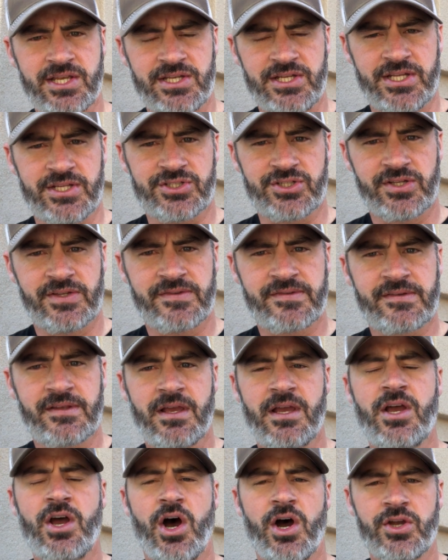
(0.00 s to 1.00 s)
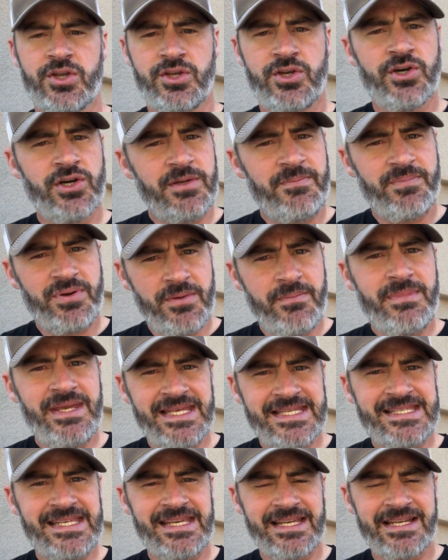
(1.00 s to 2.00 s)
conditions. A good
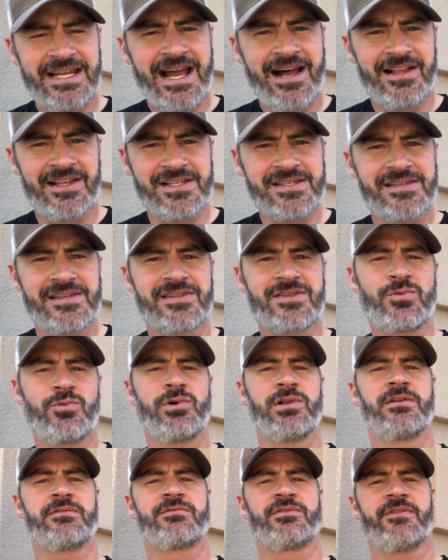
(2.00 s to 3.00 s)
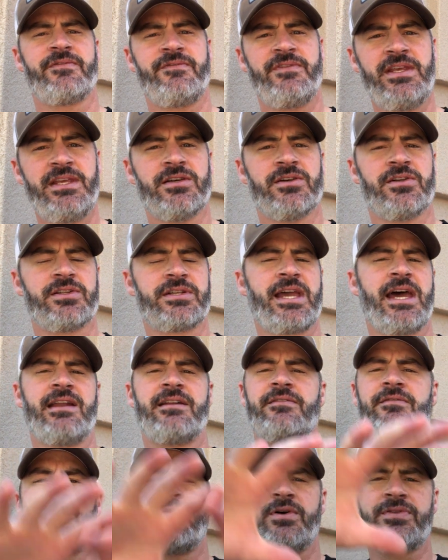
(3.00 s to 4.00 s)
PMISI analysis will have revealed
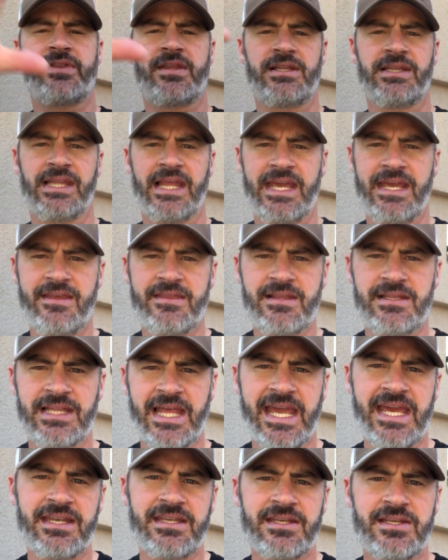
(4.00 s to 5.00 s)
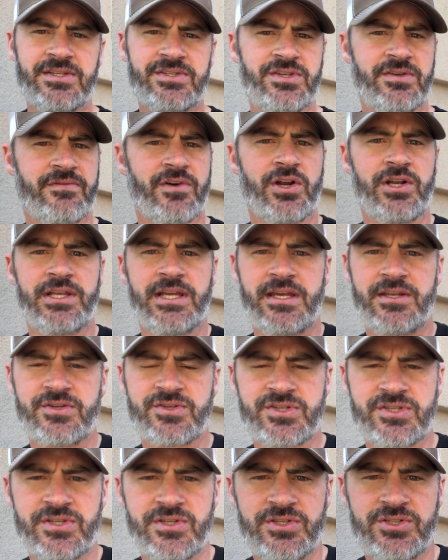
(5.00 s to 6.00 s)
kind of what the lay of the land is. You've already
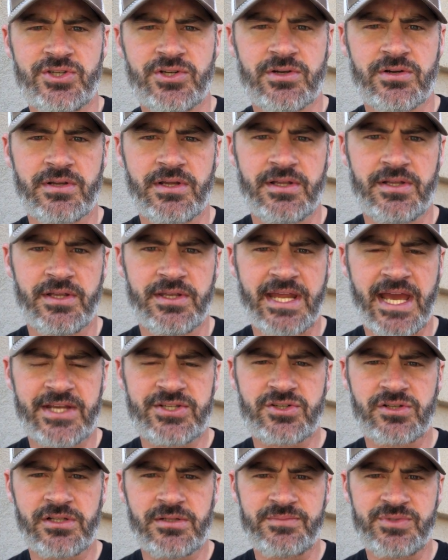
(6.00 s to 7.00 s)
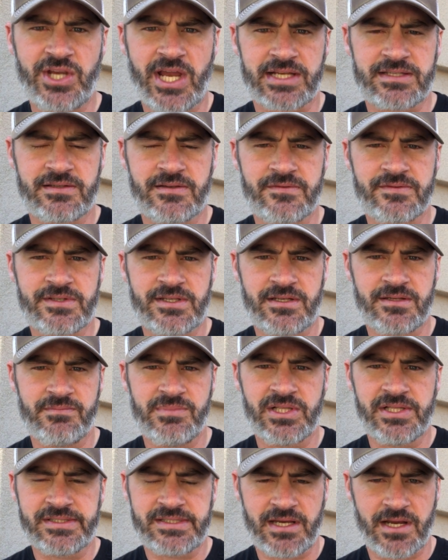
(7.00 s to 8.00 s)
understood your national objectives and
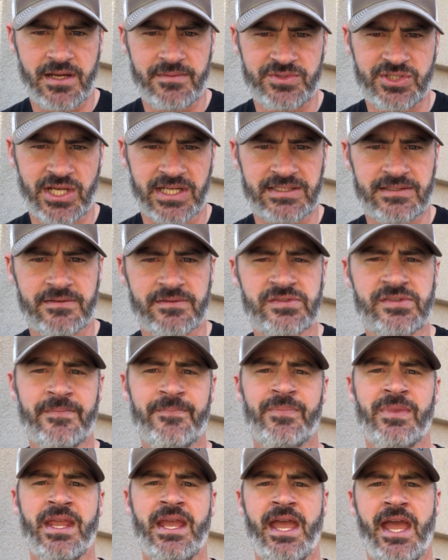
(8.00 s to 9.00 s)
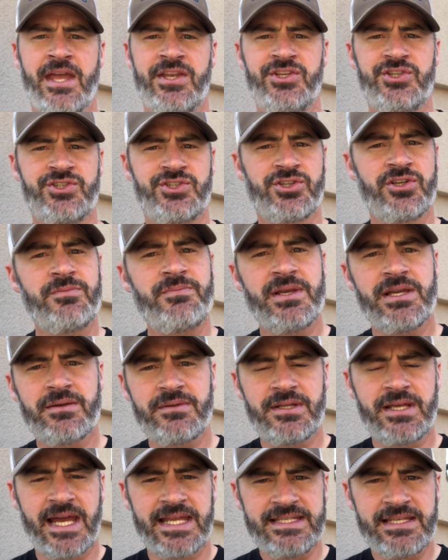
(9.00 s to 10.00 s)
military objectives, and you should be
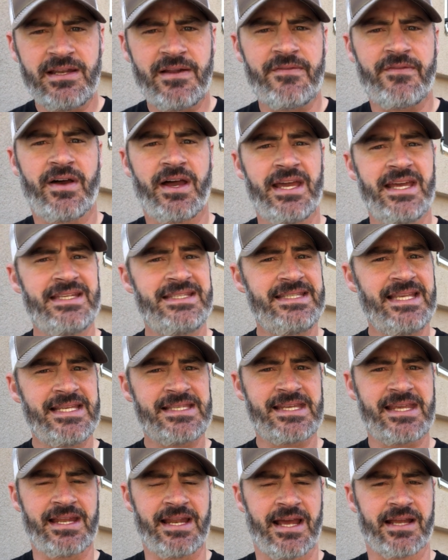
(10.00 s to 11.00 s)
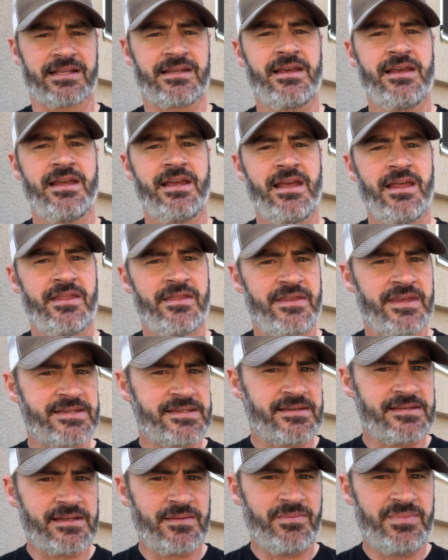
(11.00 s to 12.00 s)
able to identify a disconnect.
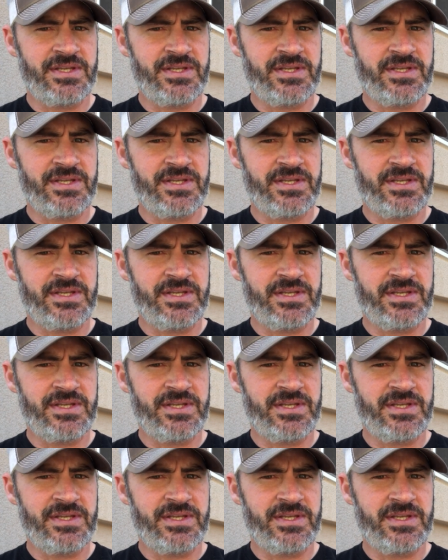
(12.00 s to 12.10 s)
This is